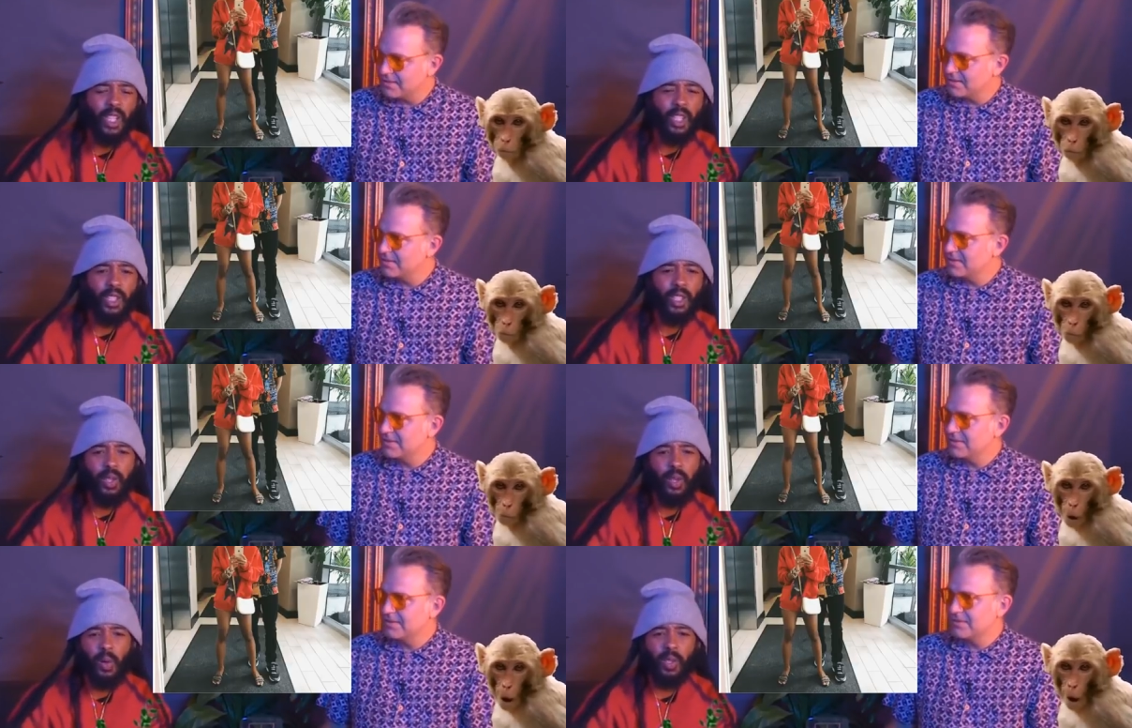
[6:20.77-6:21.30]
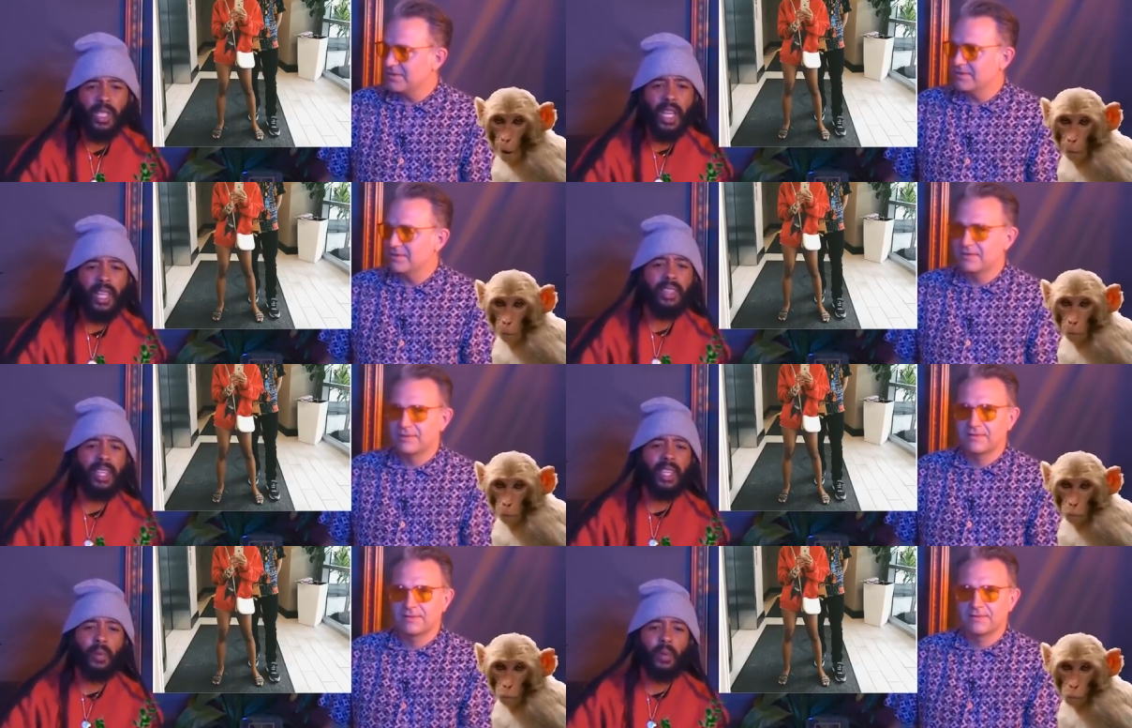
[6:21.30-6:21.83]
Speaker 1: it's just close. I
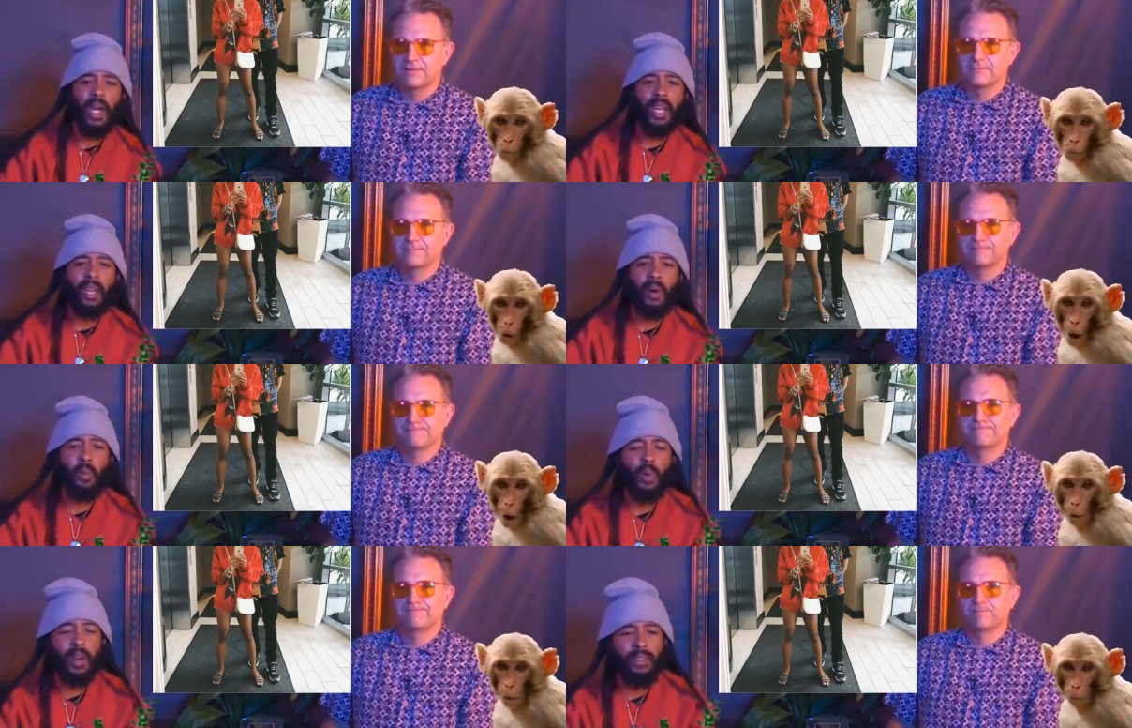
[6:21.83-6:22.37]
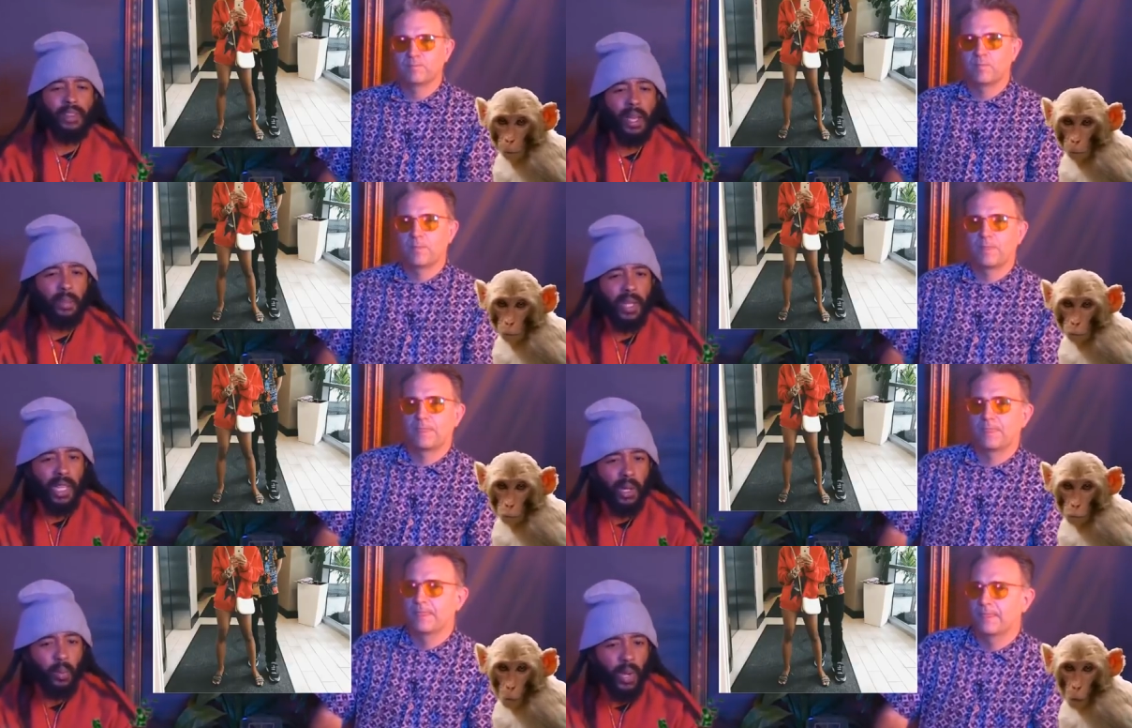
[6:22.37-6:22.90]
think we had a
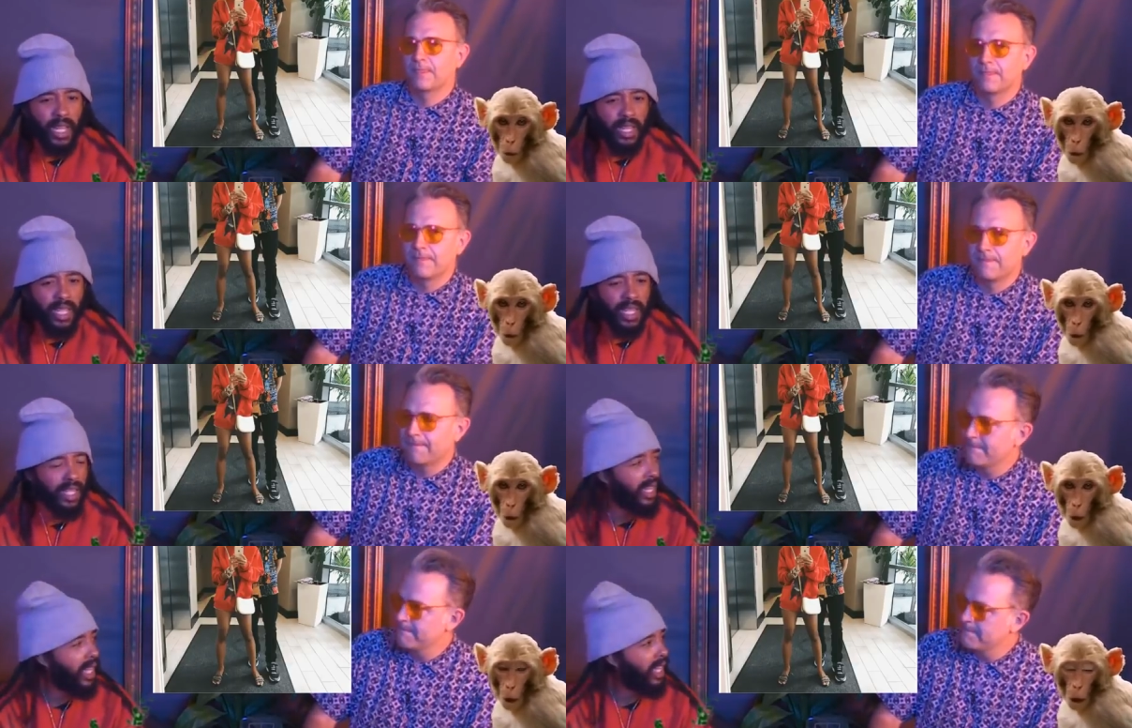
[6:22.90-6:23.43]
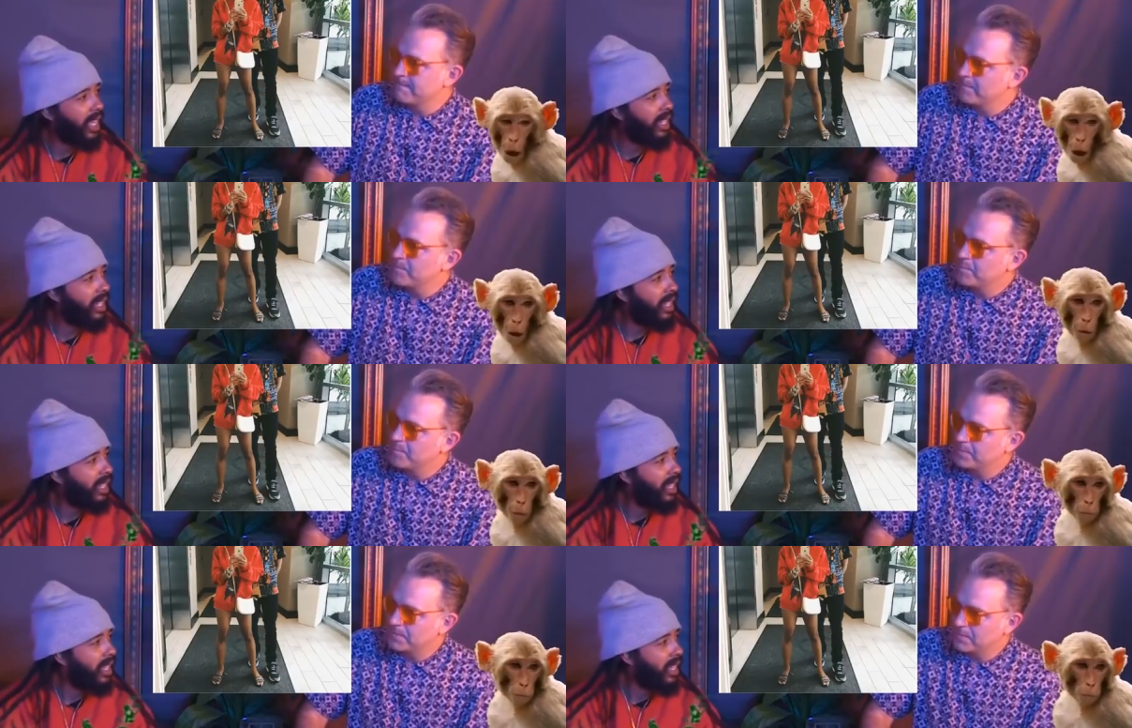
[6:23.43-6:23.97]
family wedding,
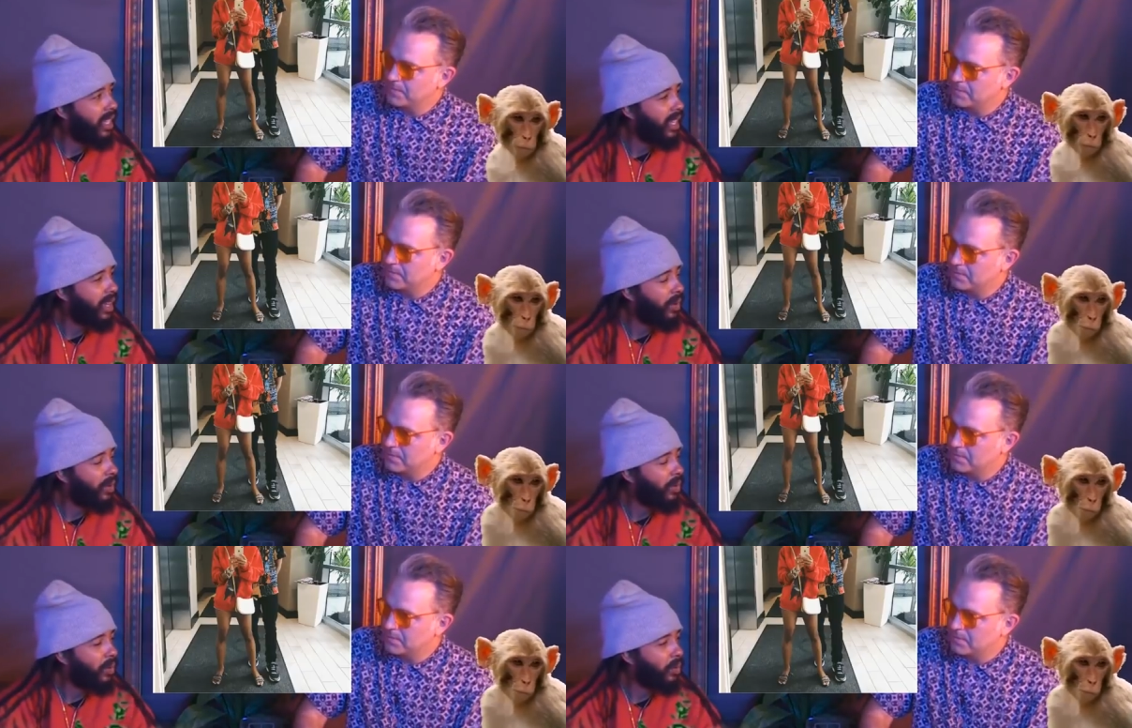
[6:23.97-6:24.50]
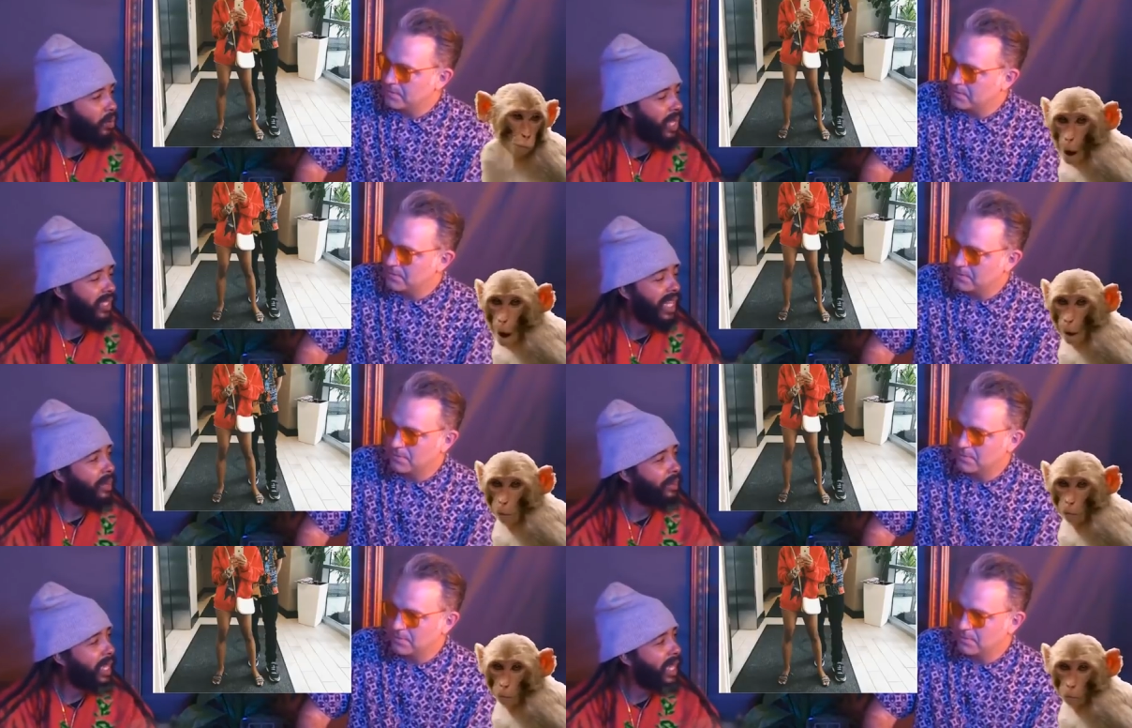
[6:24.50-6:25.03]
and we
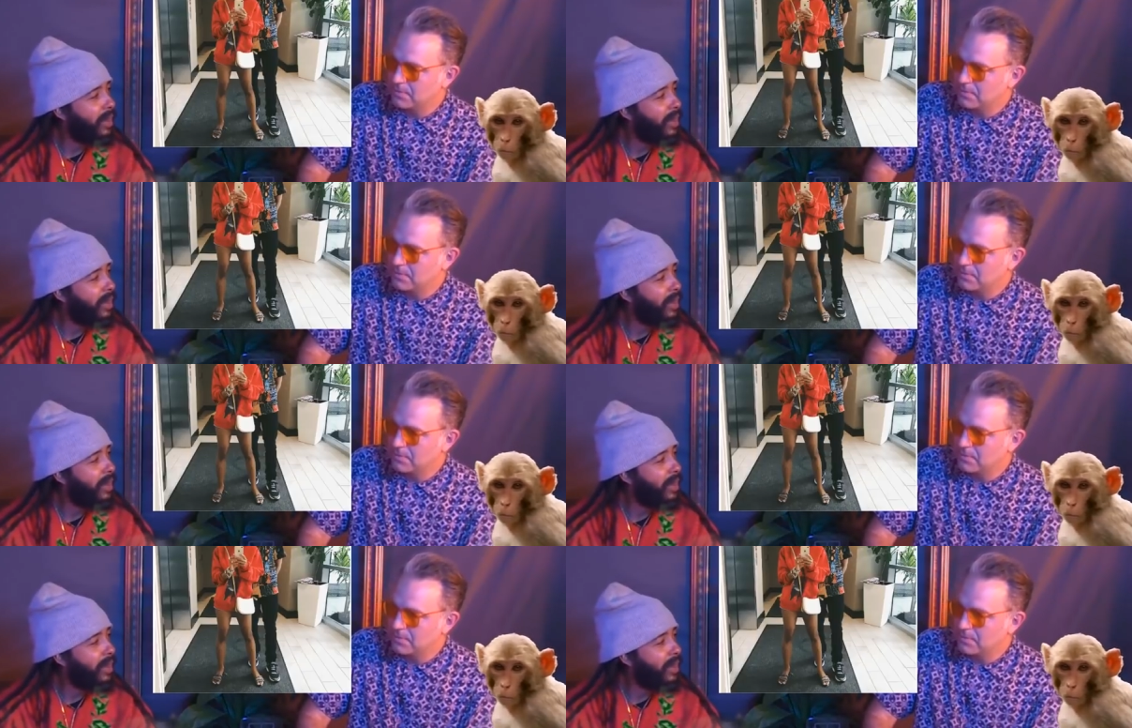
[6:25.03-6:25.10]
sent